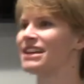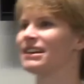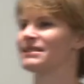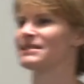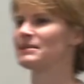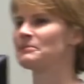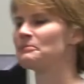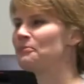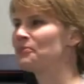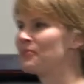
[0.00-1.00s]
does
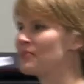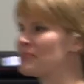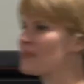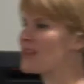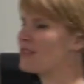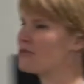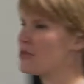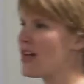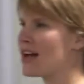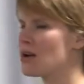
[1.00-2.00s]

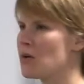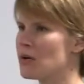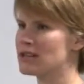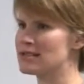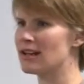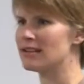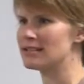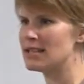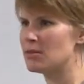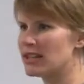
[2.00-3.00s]
for that cortisol
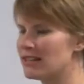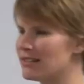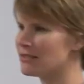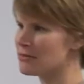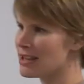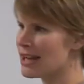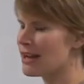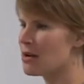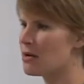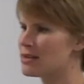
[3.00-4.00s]
demon, for
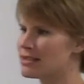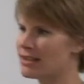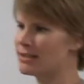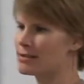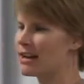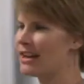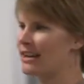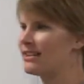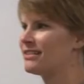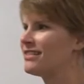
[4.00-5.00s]
that cortisol
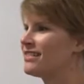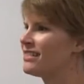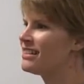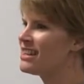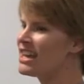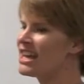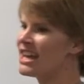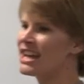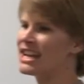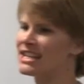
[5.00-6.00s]
dragon,
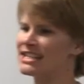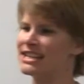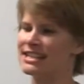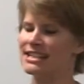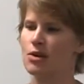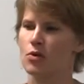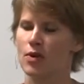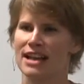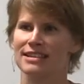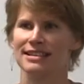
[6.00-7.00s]
is it
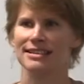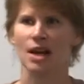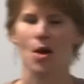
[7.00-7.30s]
raises